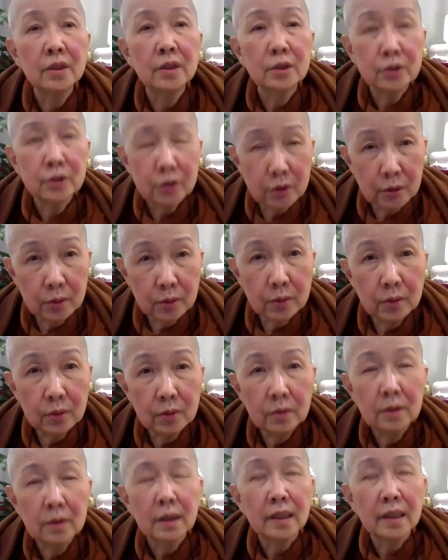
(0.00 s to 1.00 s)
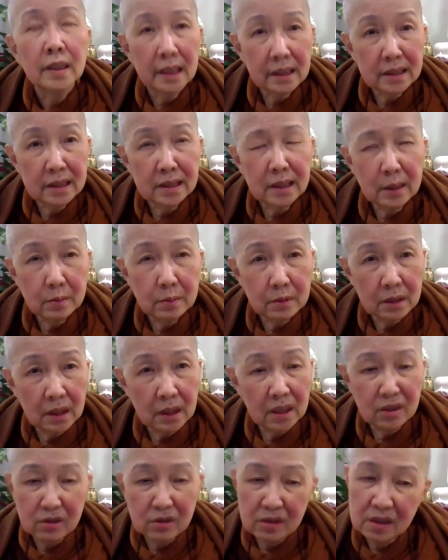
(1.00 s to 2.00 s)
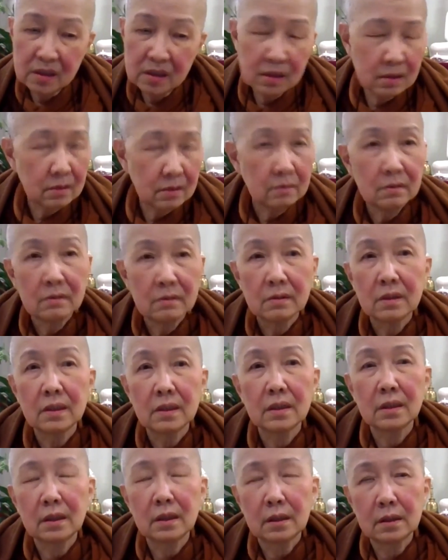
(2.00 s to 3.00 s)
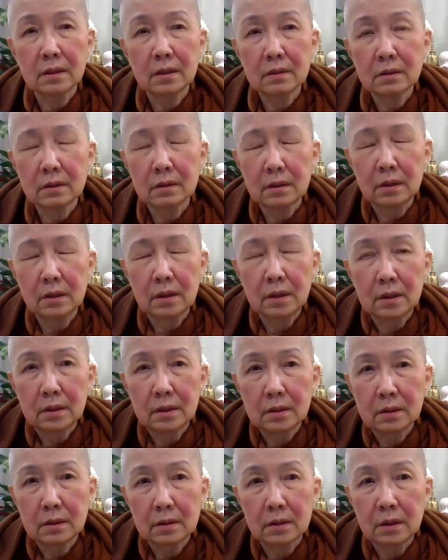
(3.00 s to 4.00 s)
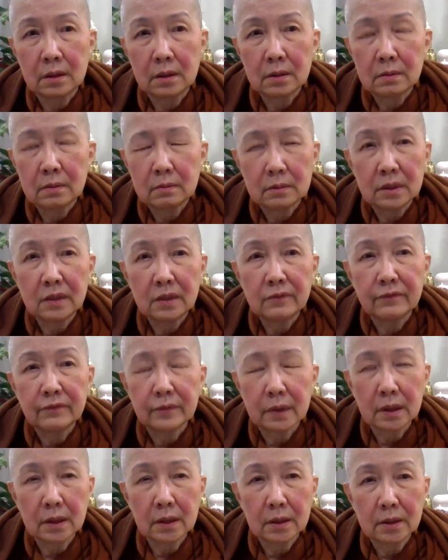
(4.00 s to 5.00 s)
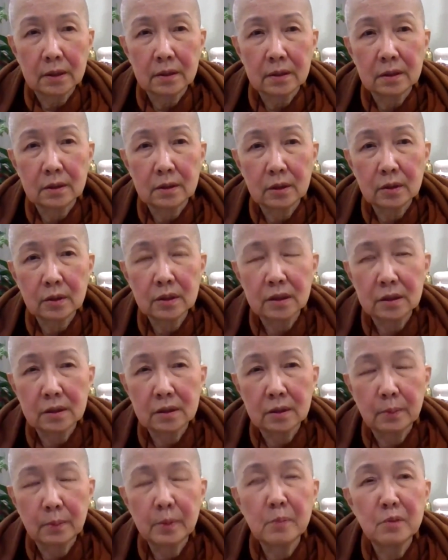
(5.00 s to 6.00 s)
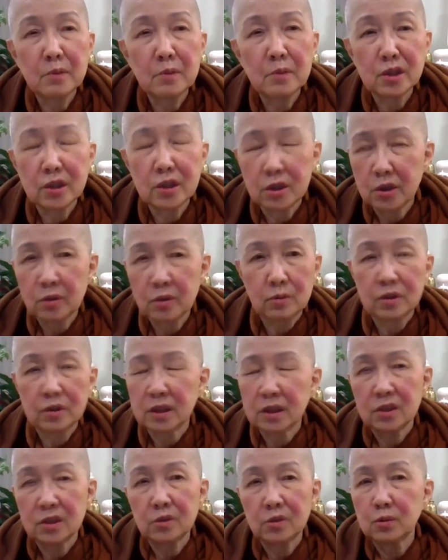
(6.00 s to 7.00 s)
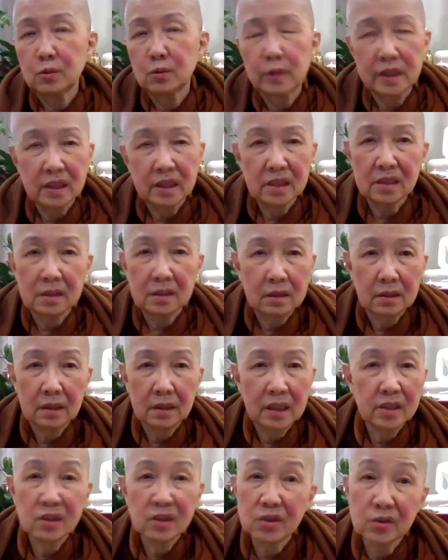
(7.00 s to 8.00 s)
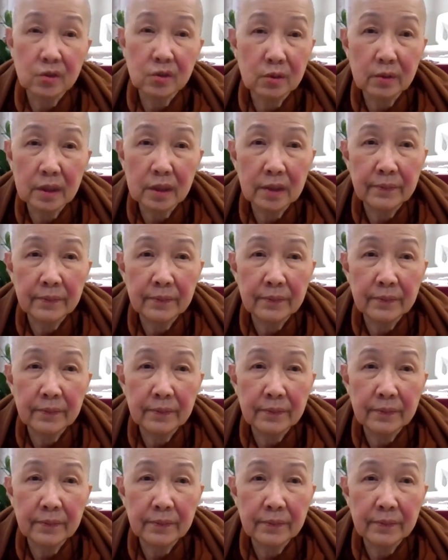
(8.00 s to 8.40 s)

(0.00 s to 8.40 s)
to accept and just give the doctor the permission to just do what is necessary.